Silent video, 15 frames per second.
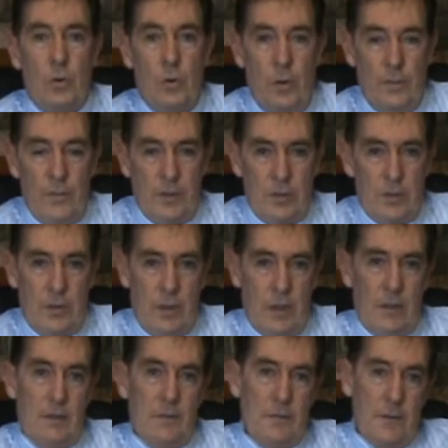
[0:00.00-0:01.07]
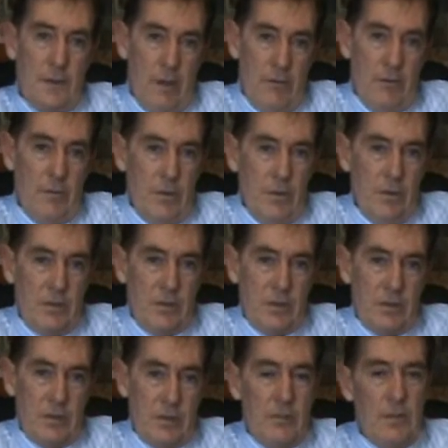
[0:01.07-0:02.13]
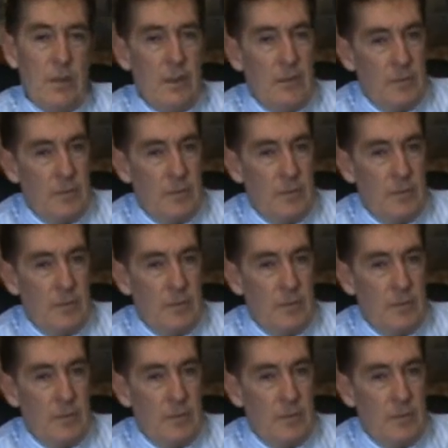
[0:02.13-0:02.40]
overtrain for their immune system.